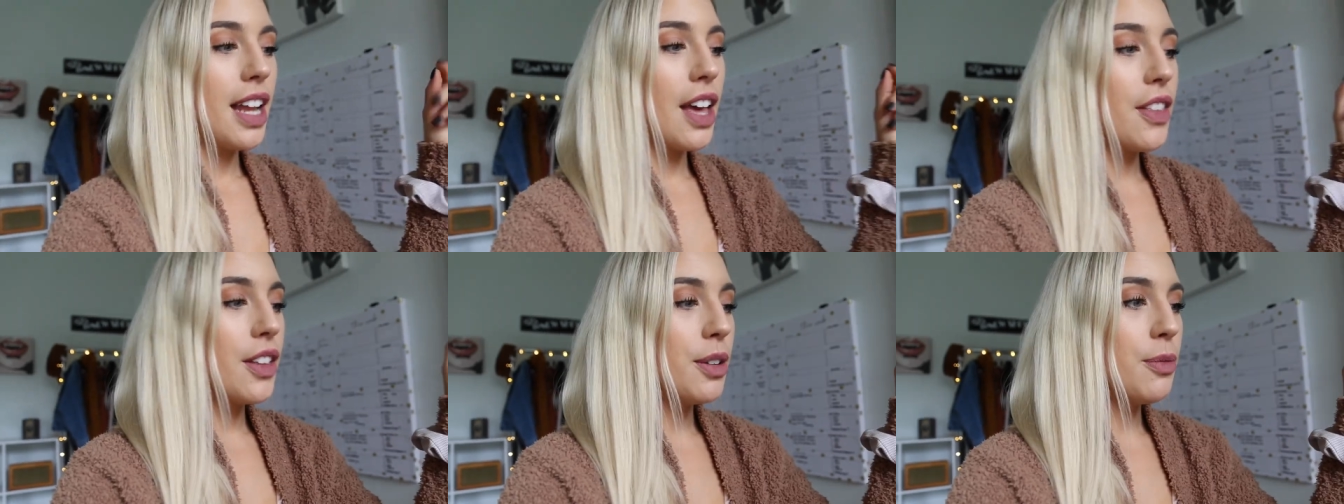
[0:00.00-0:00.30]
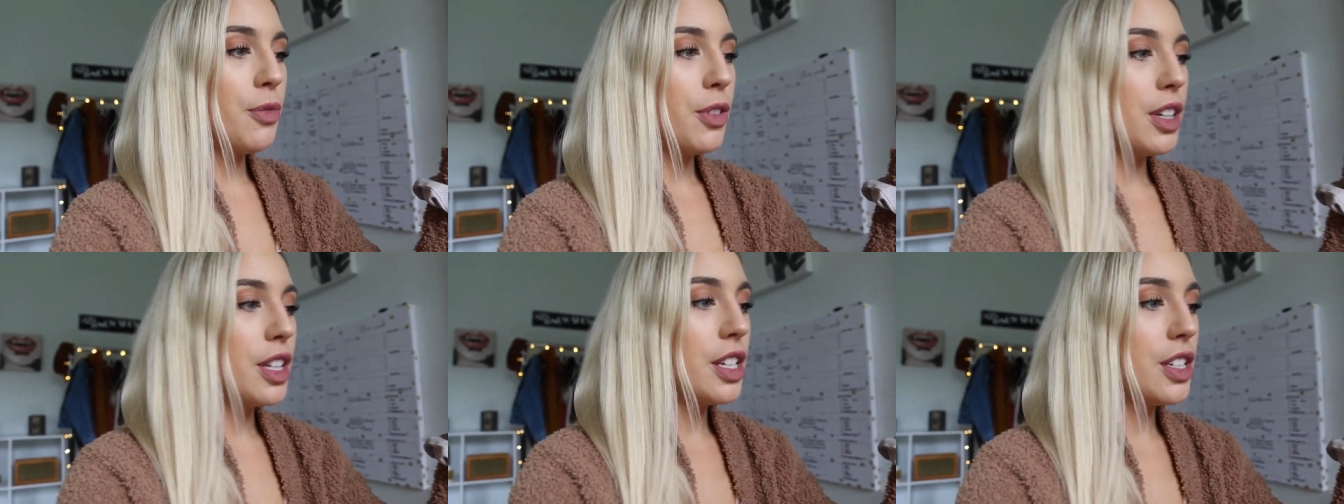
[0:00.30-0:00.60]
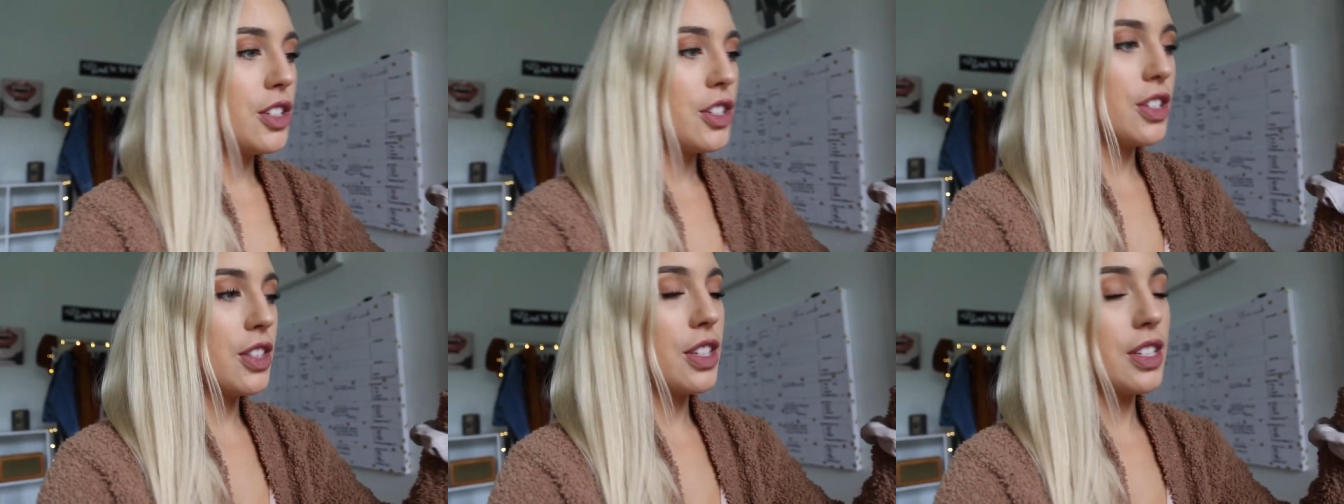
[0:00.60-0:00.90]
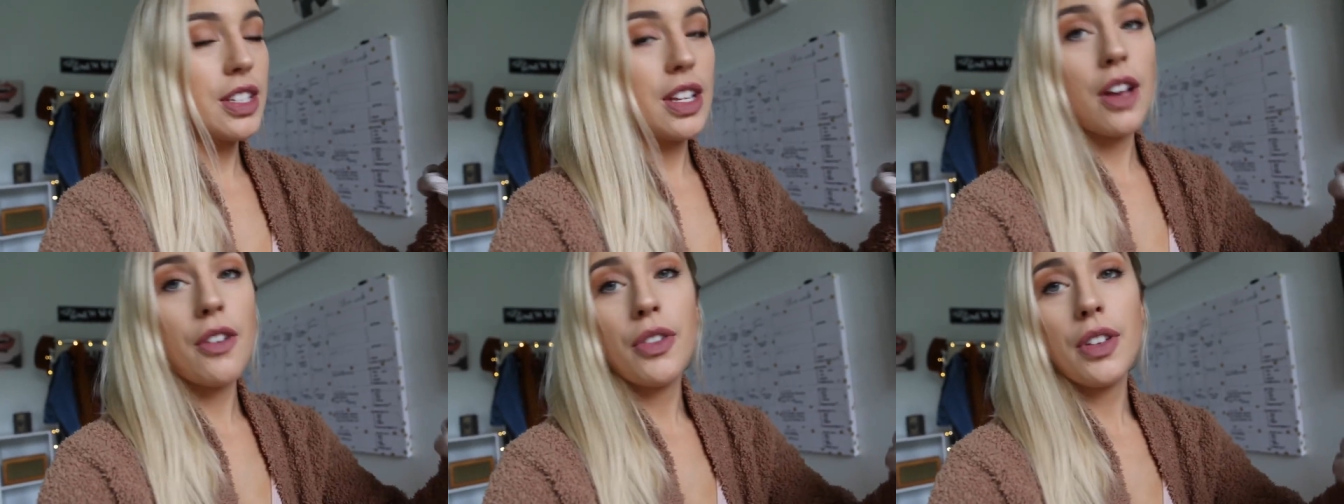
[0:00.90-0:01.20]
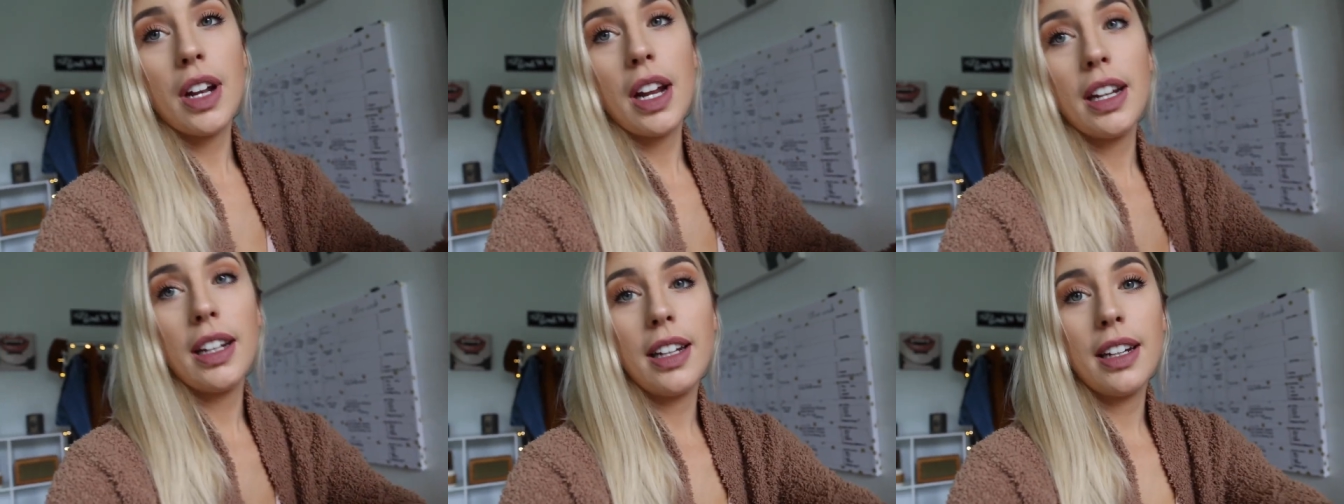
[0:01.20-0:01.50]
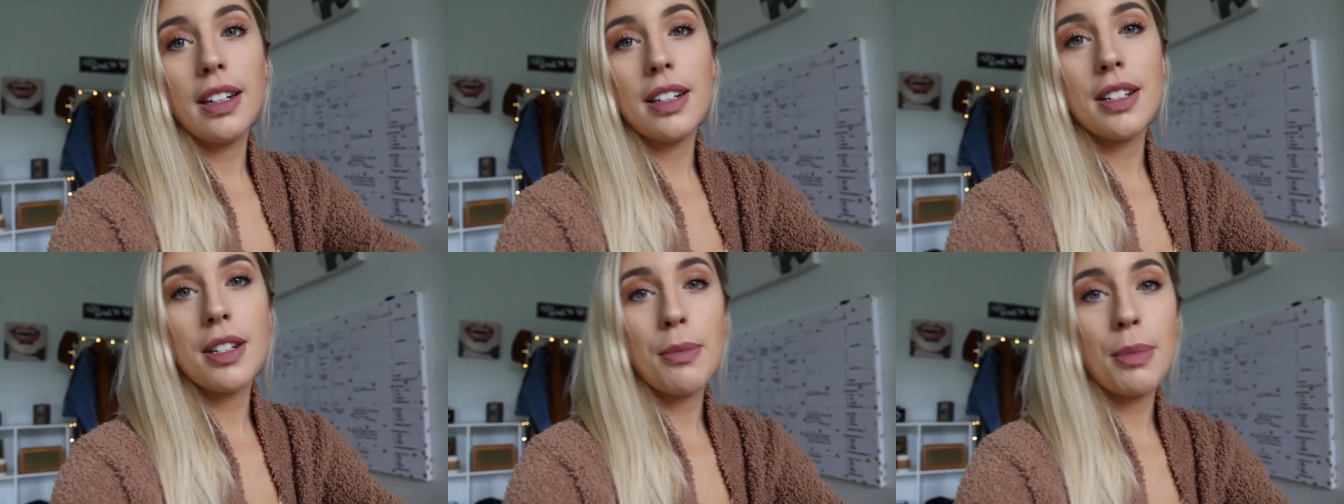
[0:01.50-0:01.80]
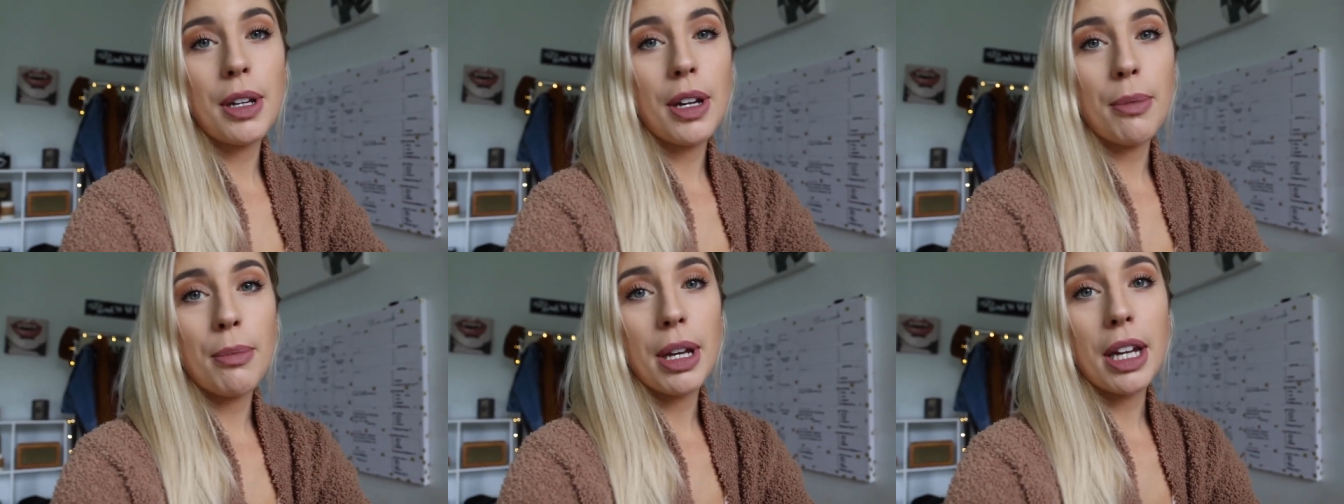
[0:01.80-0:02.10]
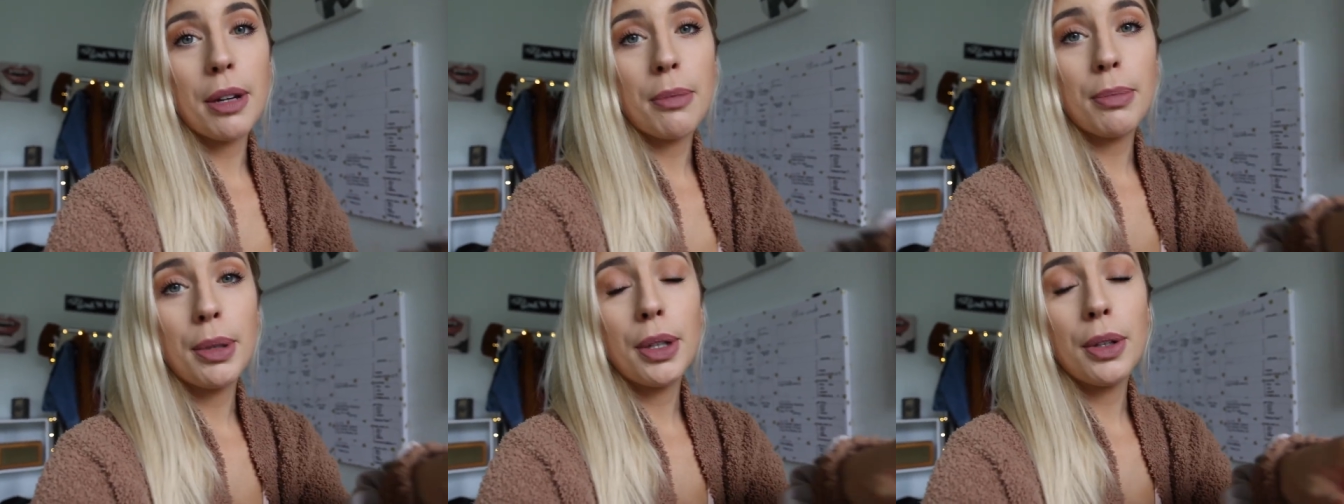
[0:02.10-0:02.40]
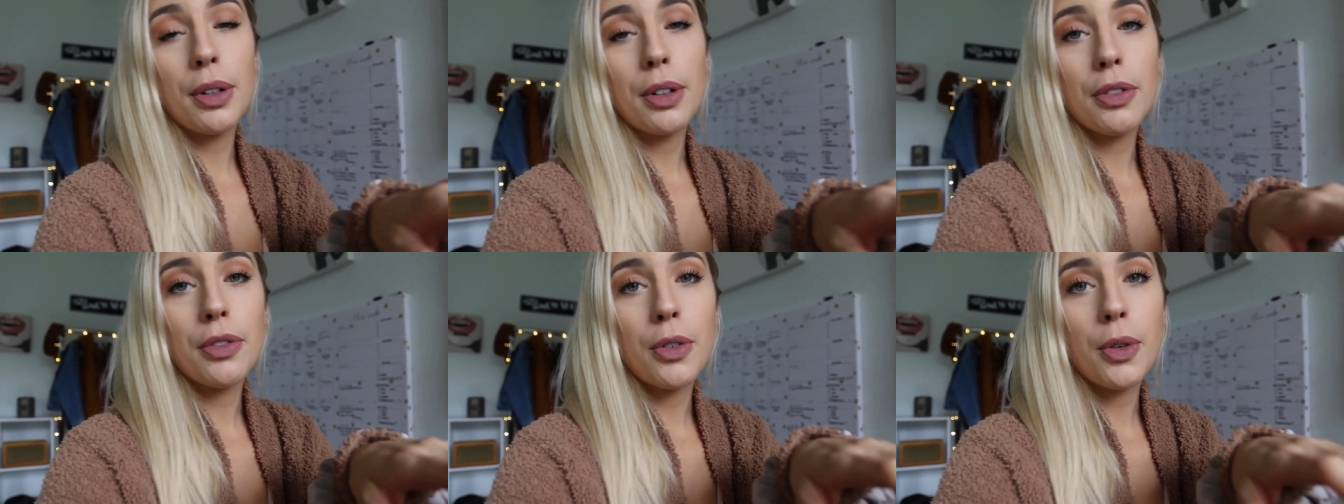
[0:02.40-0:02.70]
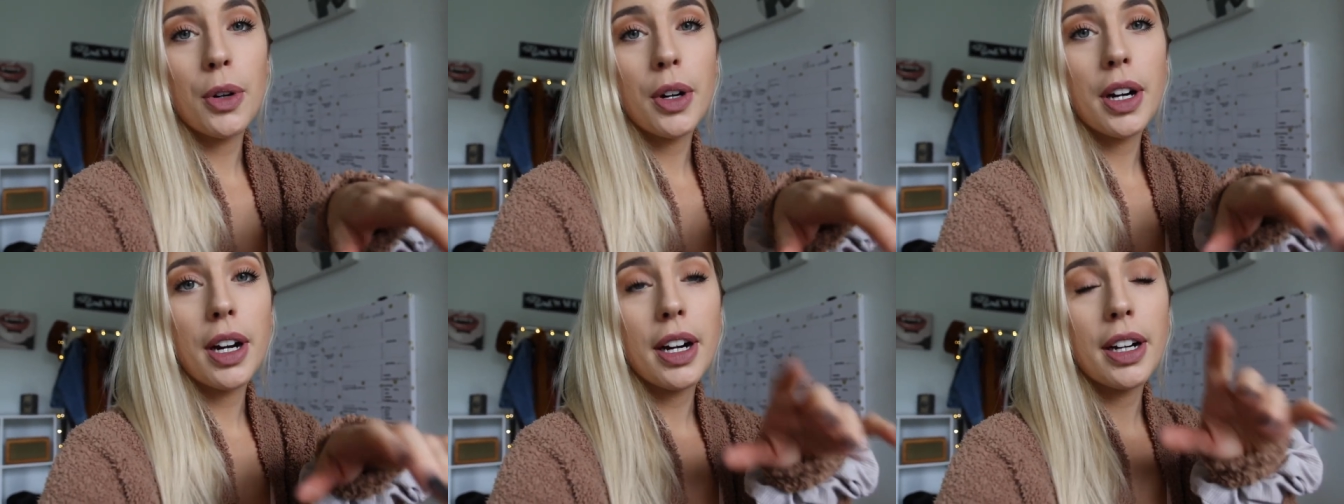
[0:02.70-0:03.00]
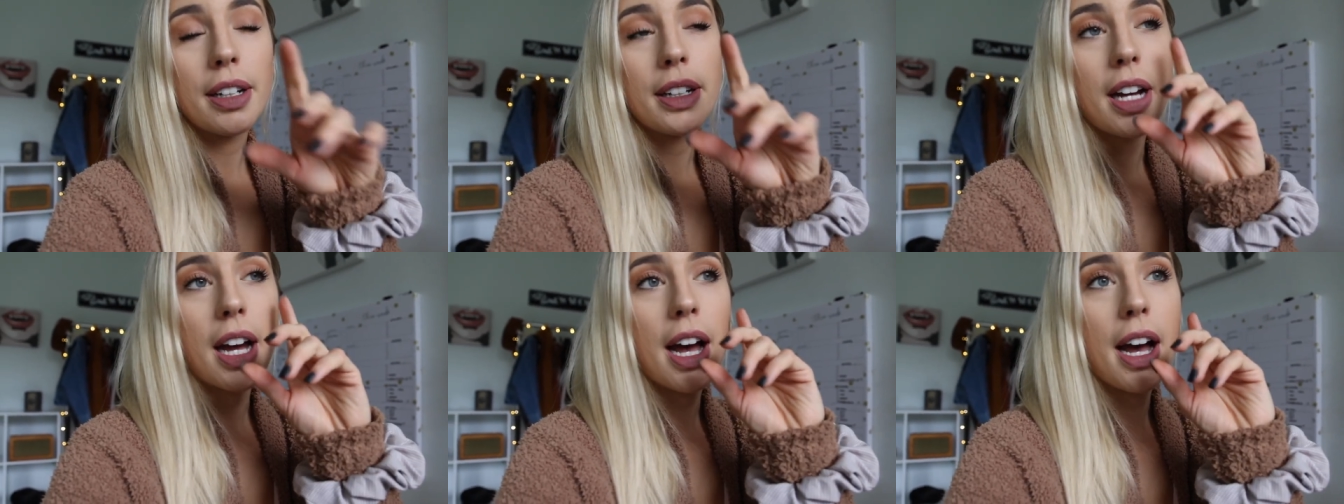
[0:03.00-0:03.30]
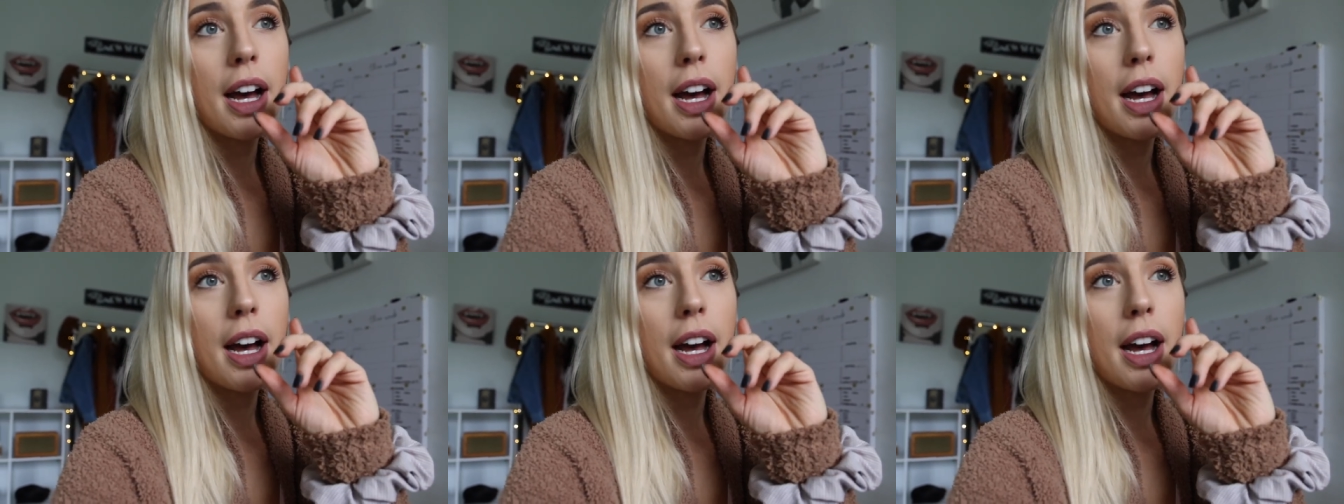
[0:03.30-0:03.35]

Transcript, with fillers: Now that I'm finished the stuff that I needed to be on my computer for,